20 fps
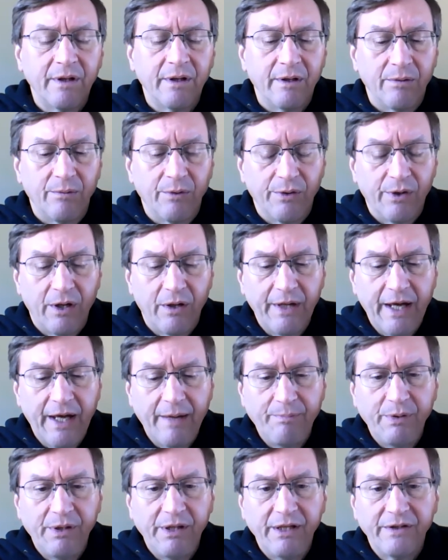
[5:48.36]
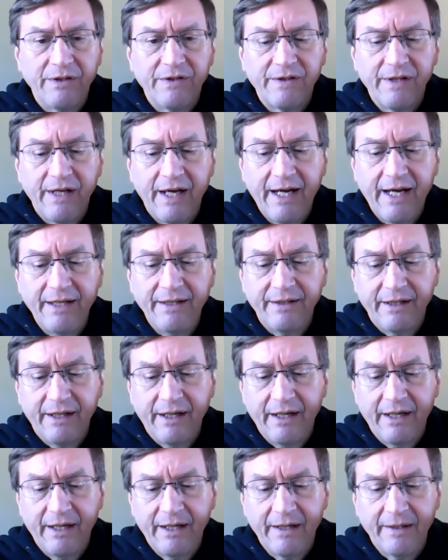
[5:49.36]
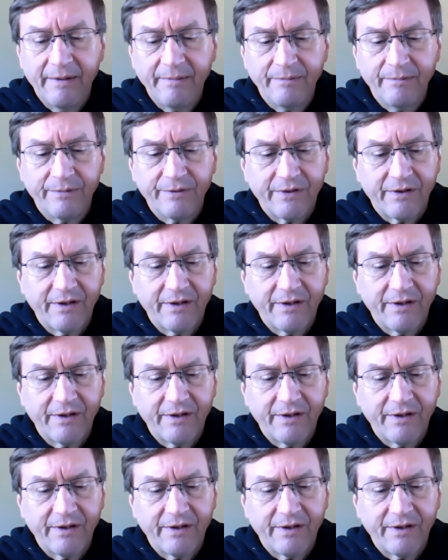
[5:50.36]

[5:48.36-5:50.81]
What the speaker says: With all that being said, just